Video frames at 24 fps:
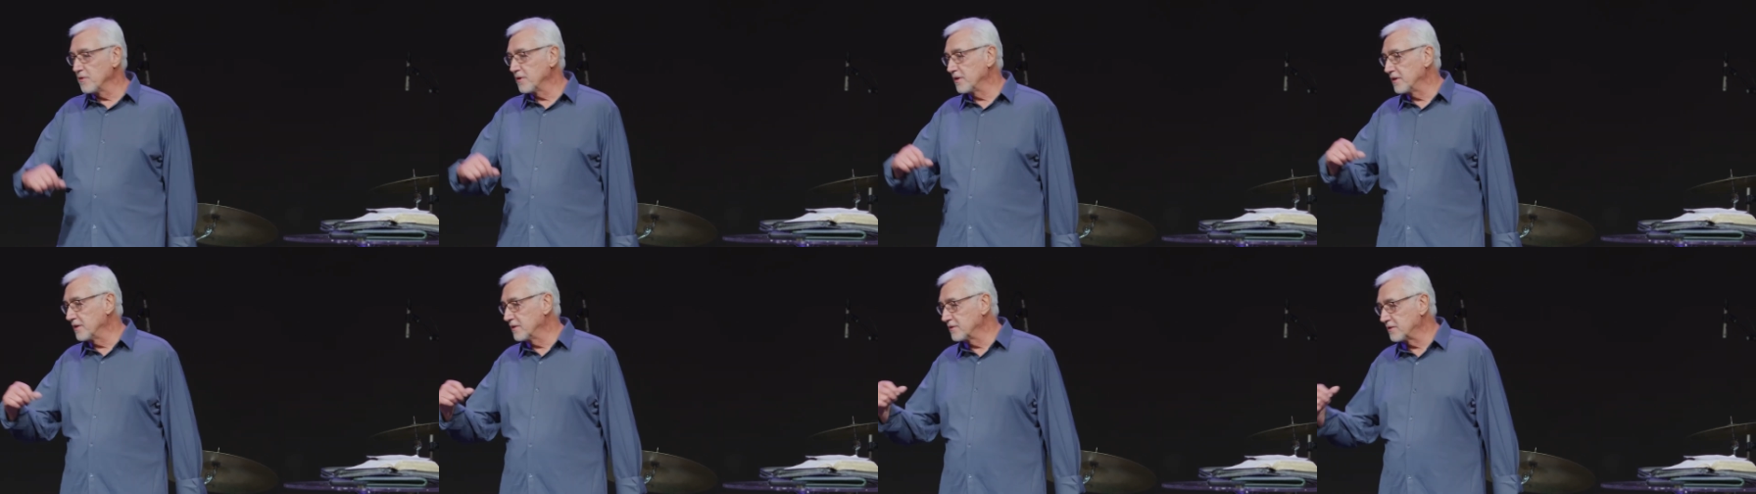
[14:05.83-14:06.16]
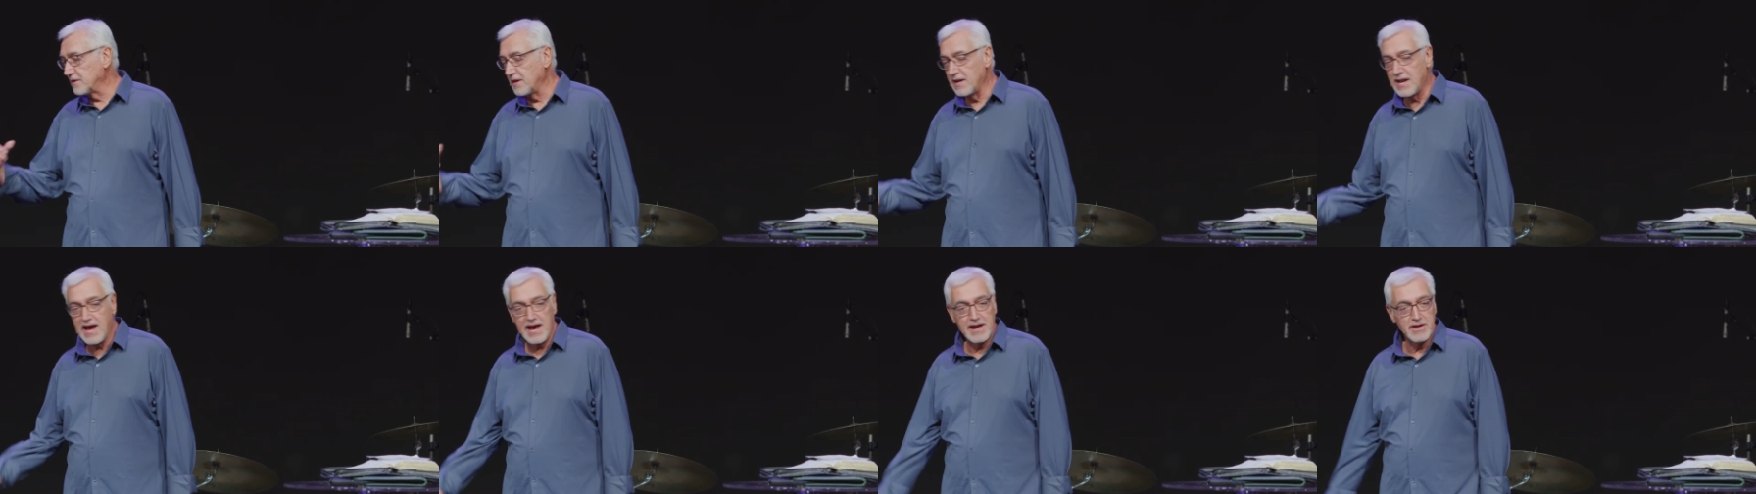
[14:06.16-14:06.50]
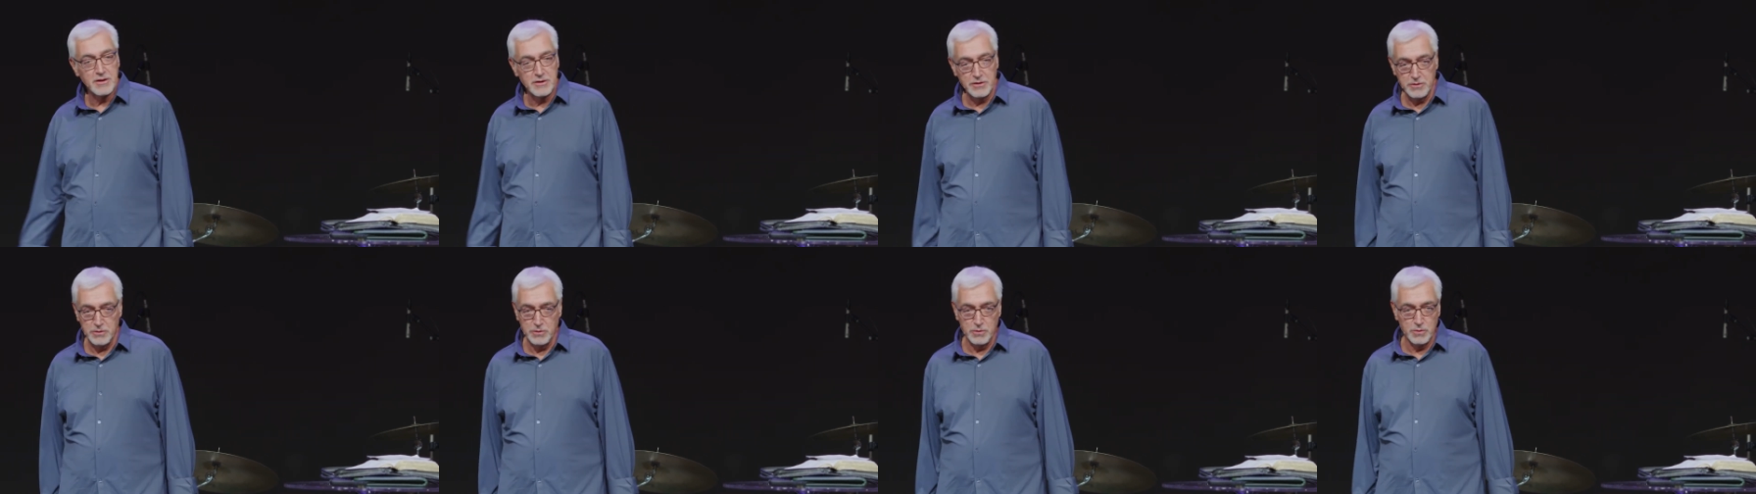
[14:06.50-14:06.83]
it is that I
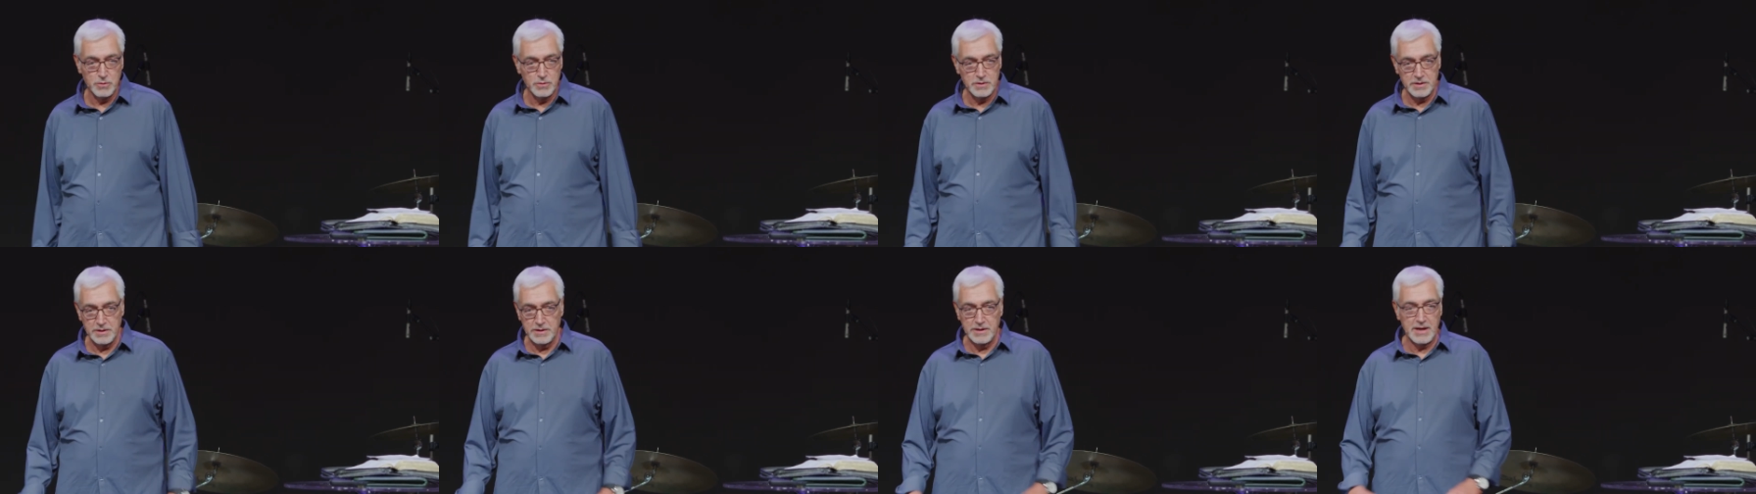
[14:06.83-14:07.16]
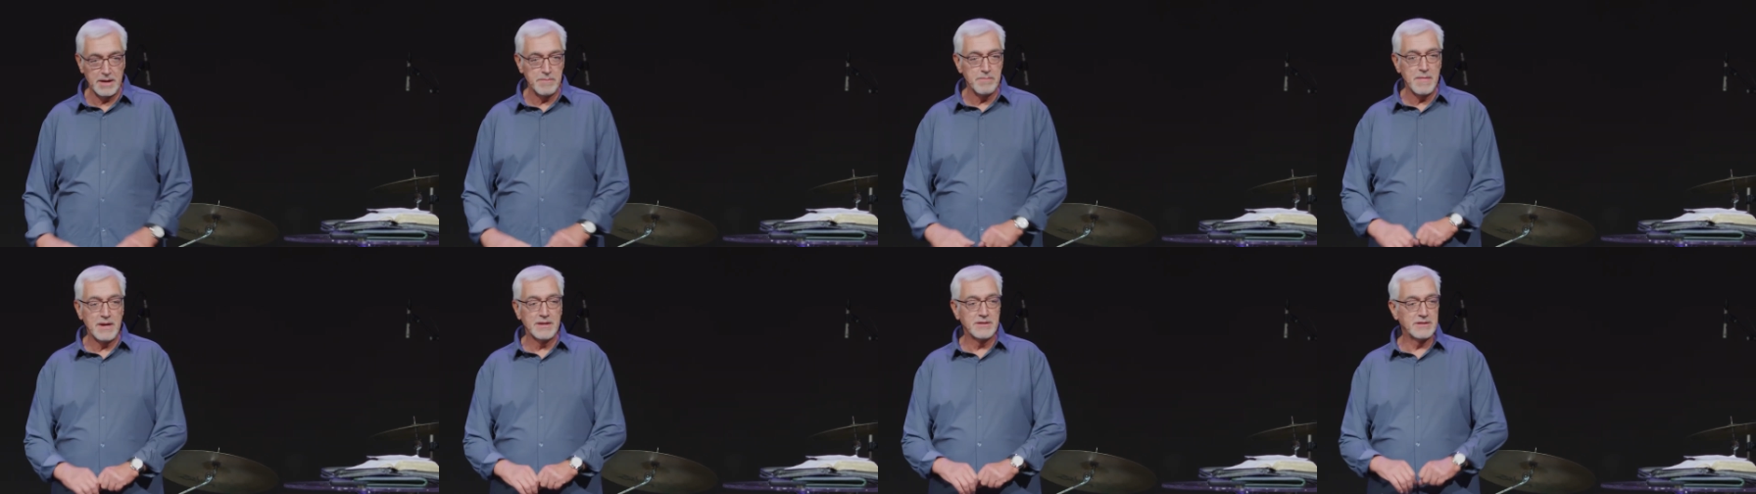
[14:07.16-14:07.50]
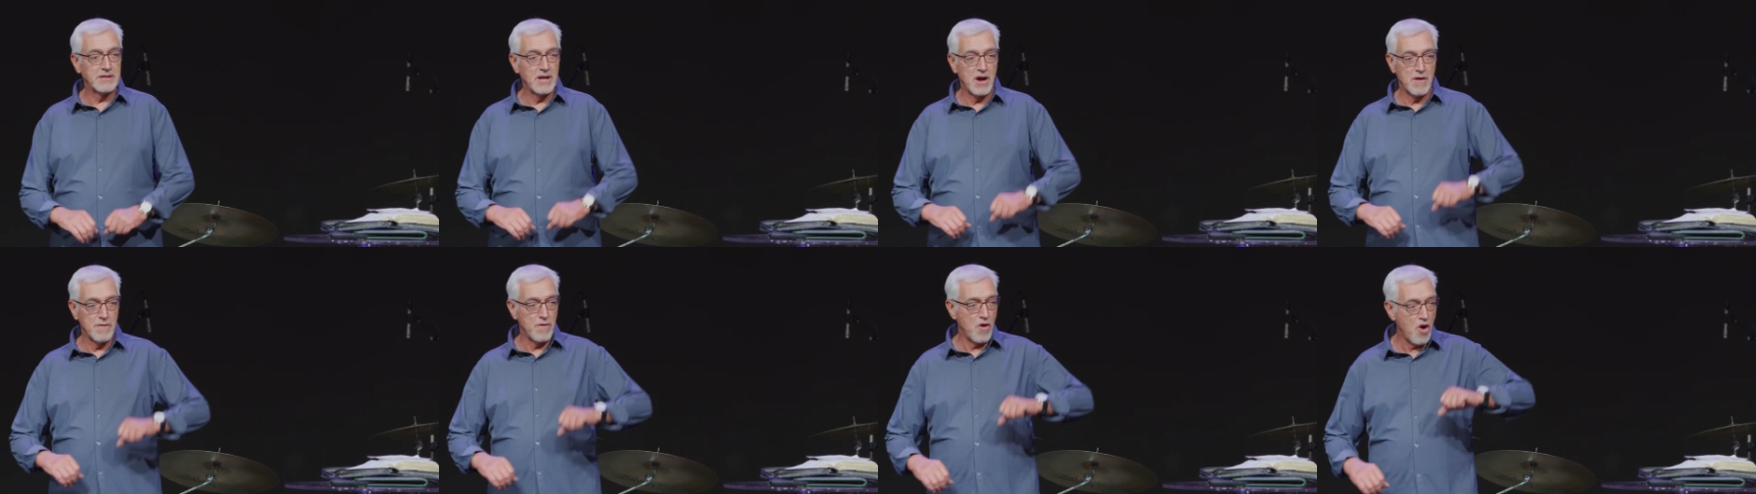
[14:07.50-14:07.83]
do to get
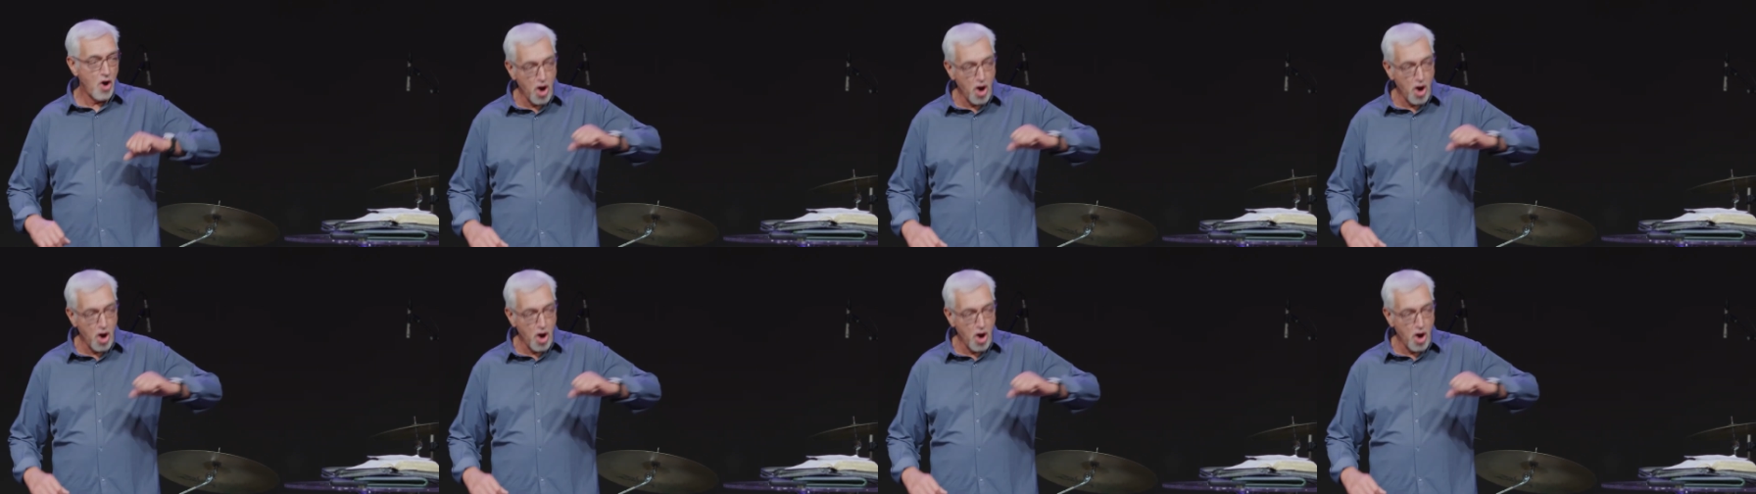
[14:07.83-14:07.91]
myself